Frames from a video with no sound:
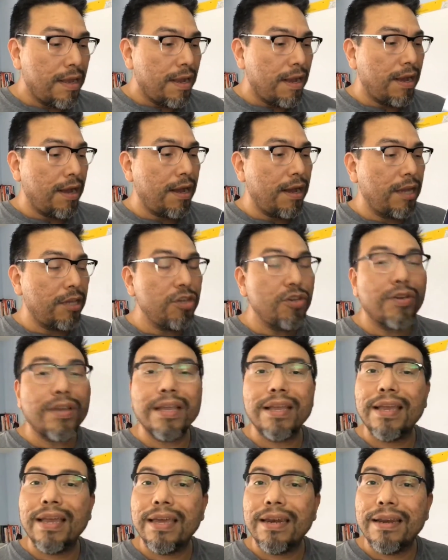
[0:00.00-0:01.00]
Uh, you
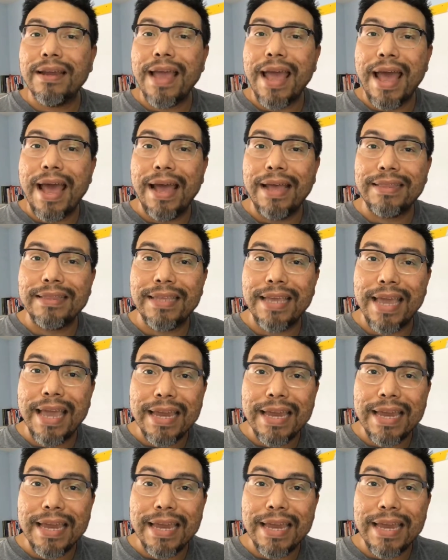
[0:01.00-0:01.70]
can get it at